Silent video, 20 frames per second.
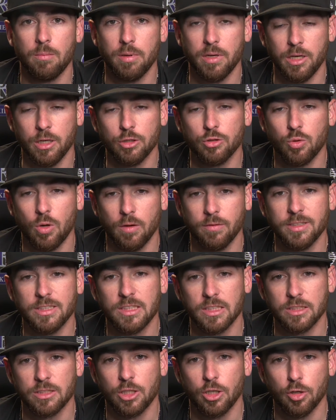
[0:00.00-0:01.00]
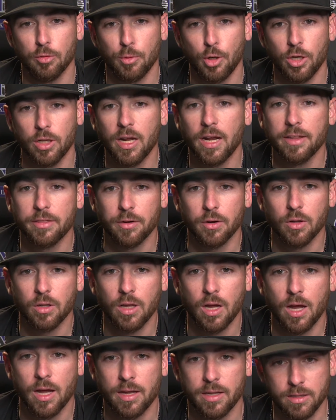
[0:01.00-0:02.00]
bigger 12 to 6 curveball that I throw a
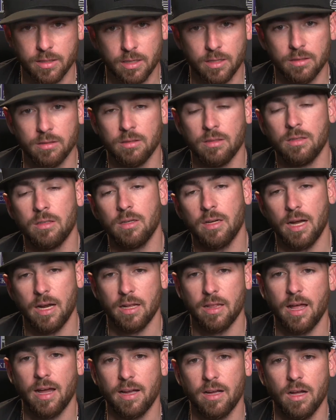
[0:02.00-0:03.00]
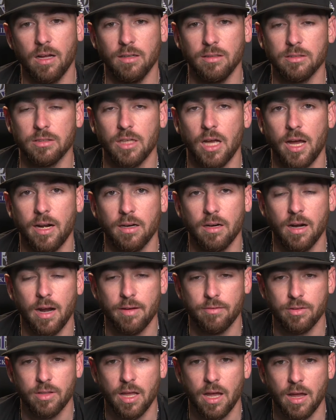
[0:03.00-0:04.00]
lot, and then kind of that cutter slider
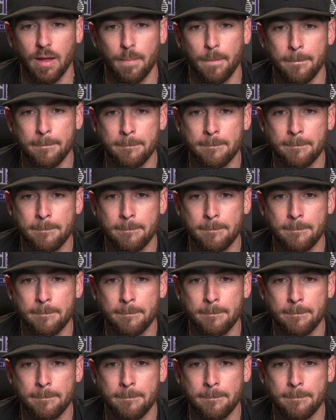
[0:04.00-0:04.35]
after that.